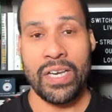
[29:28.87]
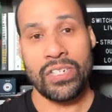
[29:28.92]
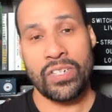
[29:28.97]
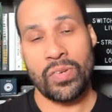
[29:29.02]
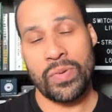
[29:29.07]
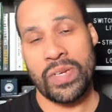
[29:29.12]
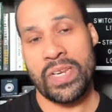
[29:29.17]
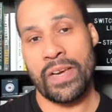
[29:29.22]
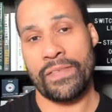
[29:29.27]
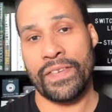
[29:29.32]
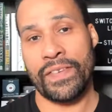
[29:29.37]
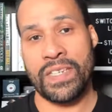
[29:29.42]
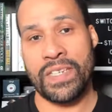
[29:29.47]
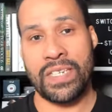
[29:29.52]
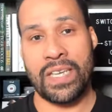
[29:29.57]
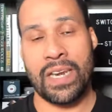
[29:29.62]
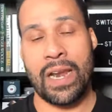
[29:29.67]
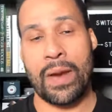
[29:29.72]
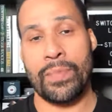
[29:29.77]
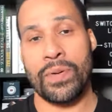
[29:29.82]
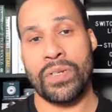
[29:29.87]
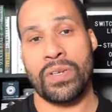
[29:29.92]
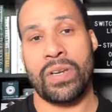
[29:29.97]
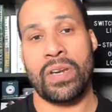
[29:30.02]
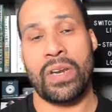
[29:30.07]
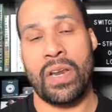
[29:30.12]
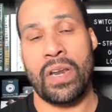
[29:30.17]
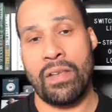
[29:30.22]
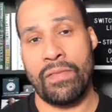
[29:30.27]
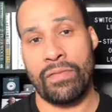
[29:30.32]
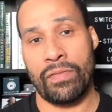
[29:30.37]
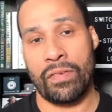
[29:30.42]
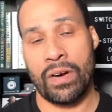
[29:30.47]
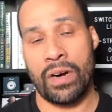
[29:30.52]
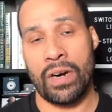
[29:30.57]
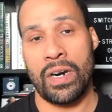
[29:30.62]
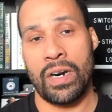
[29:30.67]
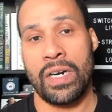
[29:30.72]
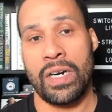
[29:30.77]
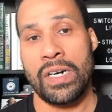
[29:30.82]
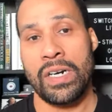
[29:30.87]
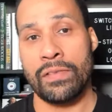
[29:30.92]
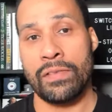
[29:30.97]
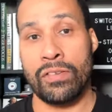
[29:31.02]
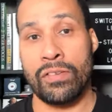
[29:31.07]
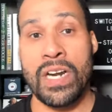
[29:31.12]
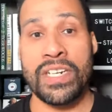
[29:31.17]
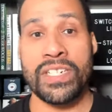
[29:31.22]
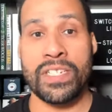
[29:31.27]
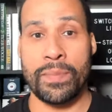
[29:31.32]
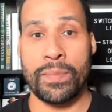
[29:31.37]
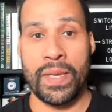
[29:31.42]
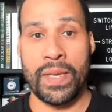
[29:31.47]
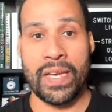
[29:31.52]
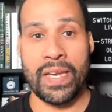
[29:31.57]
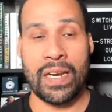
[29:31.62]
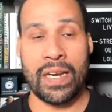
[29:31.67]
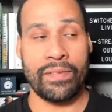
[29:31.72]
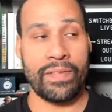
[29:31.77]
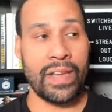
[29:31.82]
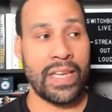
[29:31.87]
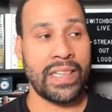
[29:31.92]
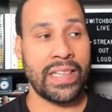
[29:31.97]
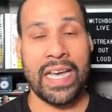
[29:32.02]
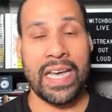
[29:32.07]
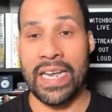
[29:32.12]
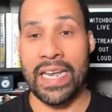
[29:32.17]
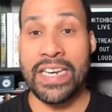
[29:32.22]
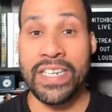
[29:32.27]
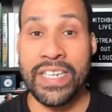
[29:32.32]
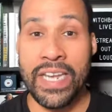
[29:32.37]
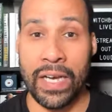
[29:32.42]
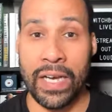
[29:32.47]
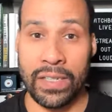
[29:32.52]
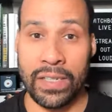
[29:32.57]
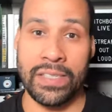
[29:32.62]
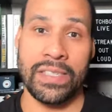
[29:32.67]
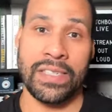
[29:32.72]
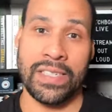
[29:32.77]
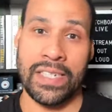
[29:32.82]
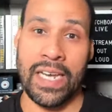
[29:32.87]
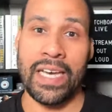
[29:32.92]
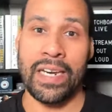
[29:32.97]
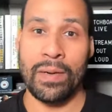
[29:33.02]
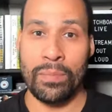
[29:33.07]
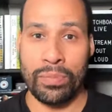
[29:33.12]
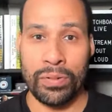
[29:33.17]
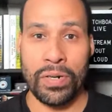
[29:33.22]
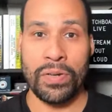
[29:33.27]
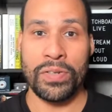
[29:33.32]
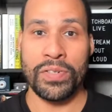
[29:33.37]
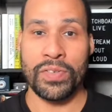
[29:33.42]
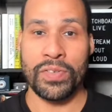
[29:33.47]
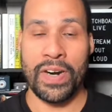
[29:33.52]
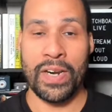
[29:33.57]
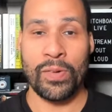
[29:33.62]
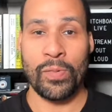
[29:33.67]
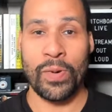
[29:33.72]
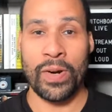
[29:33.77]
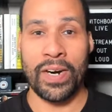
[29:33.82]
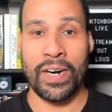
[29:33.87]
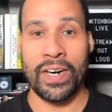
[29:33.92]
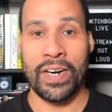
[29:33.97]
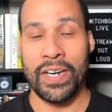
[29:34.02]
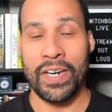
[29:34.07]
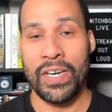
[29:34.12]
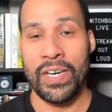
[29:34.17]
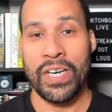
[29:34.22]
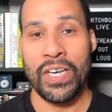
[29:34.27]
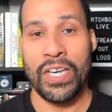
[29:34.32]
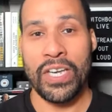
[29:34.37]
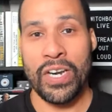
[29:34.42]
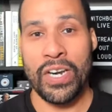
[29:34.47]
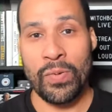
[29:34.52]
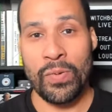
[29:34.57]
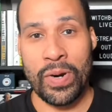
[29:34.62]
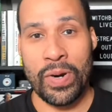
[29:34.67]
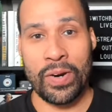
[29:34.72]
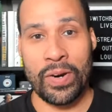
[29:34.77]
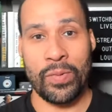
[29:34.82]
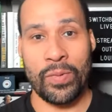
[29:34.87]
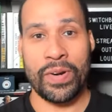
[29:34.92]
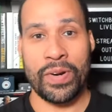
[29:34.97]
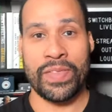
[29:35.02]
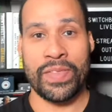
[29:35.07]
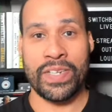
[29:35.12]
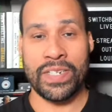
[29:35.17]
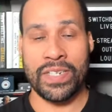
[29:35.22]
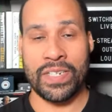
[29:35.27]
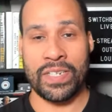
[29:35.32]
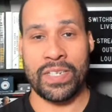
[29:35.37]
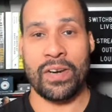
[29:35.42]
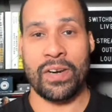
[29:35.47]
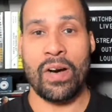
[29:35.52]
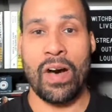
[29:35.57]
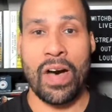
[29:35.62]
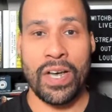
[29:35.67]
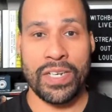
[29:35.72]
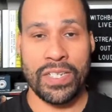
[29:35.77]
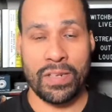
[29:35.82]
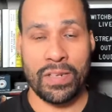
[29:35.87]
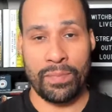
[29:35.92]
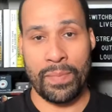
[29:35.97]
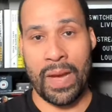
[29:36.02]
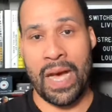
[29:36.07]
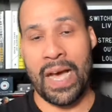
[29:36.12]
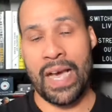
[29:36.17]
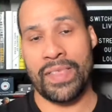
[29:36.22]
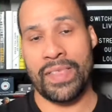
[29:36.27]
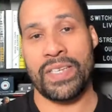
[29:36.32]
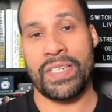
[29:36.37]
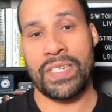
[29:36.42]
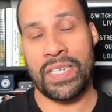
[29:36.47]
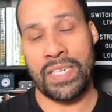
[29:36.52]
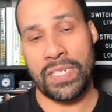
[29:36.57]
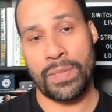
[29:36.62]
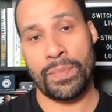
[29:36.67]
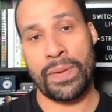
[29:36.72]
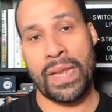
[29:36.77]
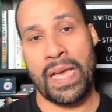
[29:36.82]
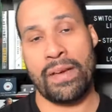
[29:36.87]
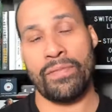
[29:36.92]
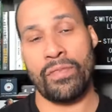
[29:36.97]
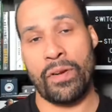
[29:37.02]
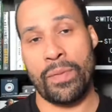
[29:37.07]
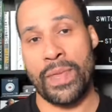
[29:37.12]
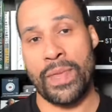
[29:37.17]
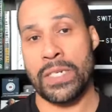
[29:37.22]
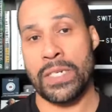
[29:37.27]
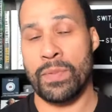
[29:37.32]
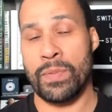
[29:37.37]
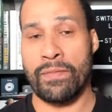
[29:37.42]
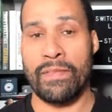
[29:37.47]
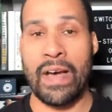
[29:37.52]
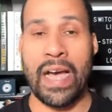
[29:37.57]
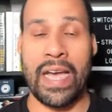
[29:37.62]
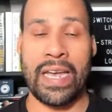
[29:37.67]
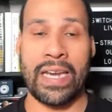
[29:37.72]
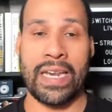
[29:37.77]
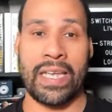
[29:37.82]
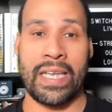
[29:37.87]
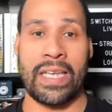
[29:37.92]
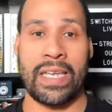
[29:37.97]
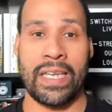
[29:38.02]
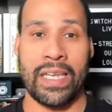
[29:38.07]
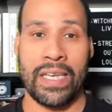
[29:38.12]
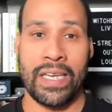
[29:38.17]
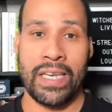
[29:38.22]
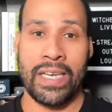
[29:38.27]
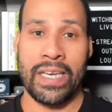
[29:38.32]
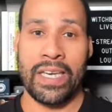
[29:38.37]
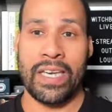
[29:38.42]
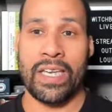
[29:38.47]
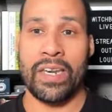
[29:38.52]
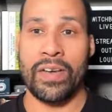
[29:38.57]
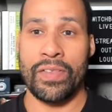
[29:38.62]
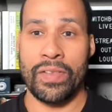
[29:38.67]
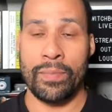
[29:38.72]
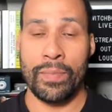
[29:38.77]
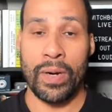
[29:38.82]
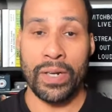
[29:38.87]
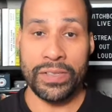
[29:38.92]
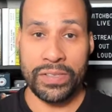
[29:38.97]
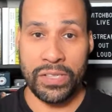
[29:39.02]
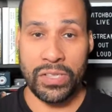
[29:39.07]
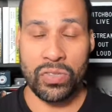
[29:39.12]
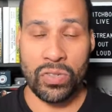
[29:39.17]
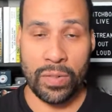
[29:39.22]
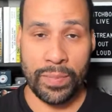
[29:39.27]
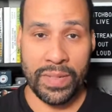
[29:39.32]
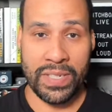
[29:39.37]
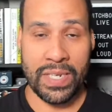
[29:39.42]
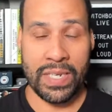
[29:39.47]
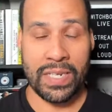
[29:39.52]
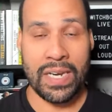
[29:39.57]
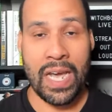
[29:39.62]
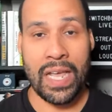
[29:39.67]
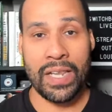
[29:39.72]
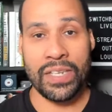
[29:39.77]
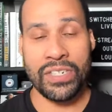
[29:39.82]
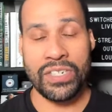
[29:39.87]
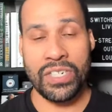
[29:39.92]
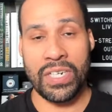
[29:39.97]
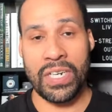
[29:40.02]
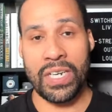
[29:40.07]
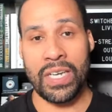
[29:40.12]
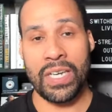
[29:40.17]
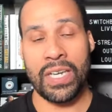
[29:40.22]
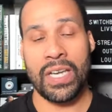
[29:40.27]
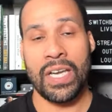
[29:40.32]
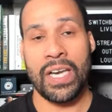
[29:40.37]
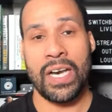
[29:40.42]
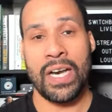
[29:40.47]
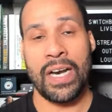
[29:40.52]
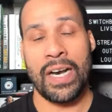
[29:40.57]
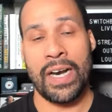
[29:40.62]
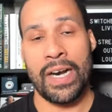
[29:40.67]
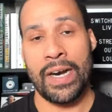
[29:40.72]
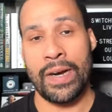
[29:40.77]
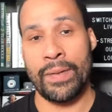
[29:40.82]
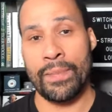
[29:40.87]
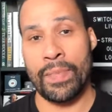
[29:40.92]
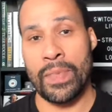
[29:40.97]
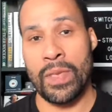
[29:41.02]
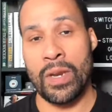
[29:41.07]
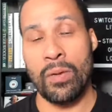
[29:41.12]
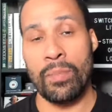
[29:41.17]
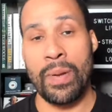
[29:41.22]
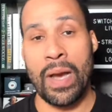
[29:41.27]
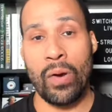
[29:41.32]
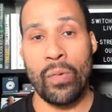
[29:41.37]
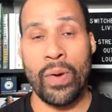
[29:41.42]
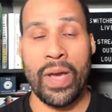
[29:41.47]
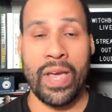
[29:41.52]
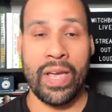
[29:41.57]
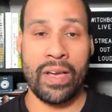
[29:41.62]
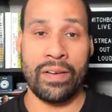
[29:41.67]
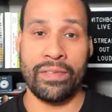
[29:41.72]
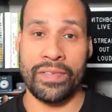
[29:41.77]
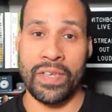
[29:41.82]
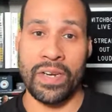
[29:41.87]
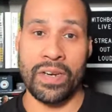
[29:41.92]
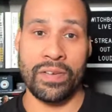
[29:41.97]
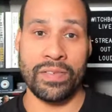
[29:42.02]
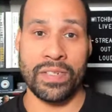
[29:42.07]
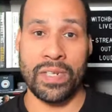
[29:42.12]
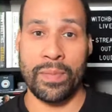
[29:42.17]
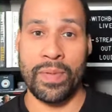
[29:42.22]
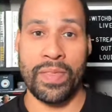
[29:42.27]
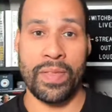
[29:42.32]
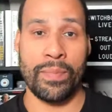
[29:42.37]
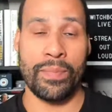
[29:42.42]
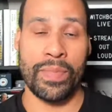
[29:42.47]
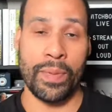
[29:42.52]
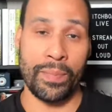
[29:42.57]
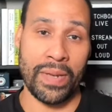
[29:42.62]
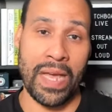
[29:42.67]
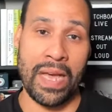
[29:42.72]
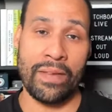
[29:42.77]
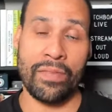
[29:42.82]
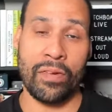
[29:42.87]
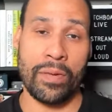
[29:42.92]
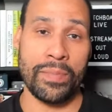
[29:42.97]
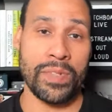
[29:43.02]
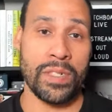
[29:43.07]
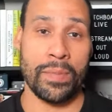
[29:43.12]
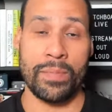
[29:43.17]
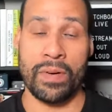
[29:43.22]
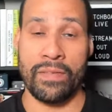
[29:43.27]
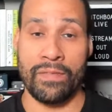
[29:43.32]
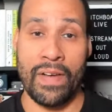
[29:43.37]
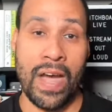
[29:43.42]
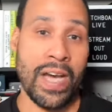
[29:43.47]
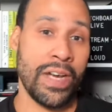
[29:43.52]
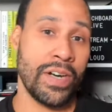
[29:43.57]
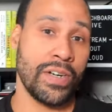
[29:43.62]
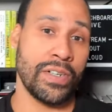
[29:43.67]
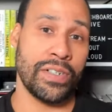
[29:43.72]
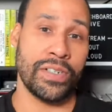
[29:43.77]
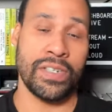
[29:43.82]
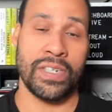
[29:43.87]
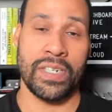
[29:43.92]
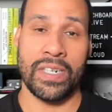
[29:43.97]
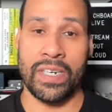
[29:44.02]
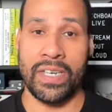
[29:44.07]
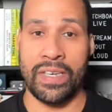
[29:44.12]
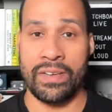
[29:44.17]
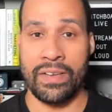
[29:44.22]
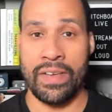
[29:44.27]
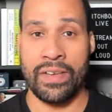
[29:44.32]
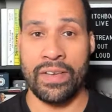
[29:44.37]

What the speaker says: So we definitely see an opportunity for us to be kind of like that Intel Inside approach, right? Where, we're this, awesome behind the scenes platform that's providing, the multi-streaming technology, by way of, some of the platforms and providers and